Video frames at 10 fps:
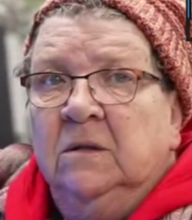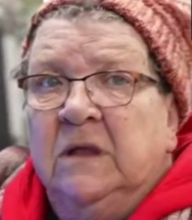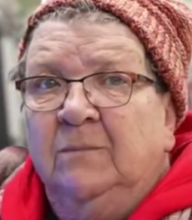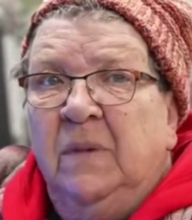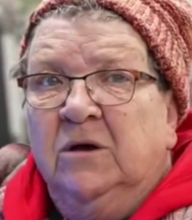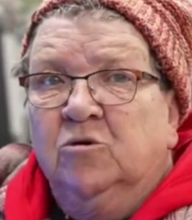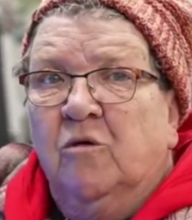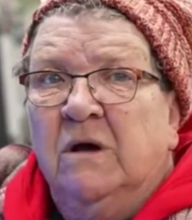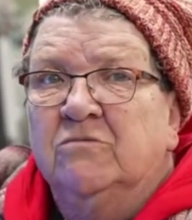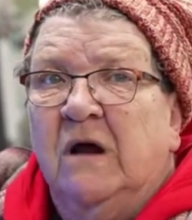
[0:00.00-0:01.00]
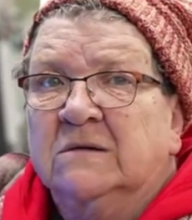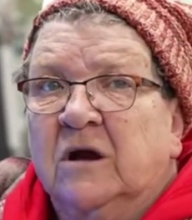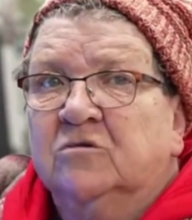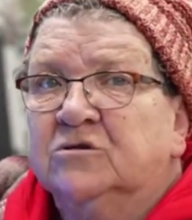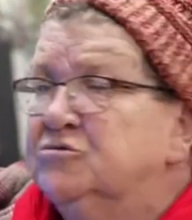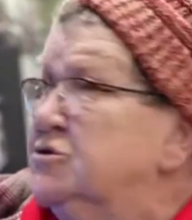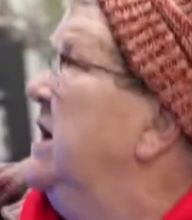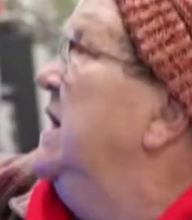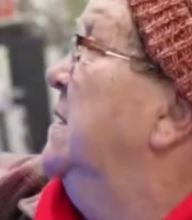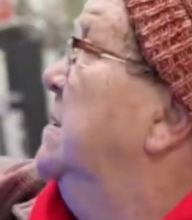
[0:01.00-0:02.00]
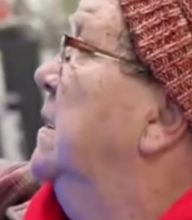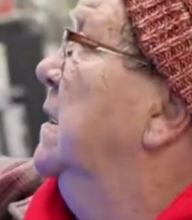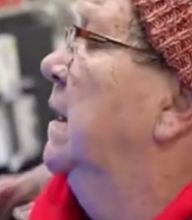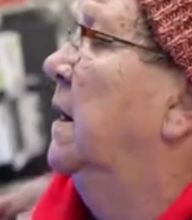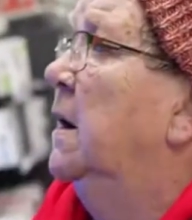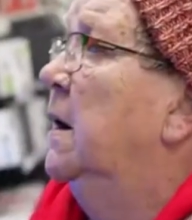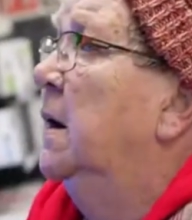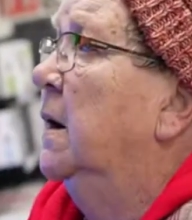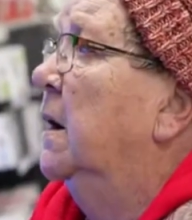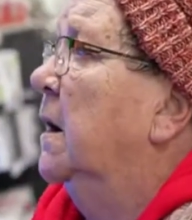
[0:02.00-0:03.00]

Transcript: That big tree right there. Do you see it? What about it?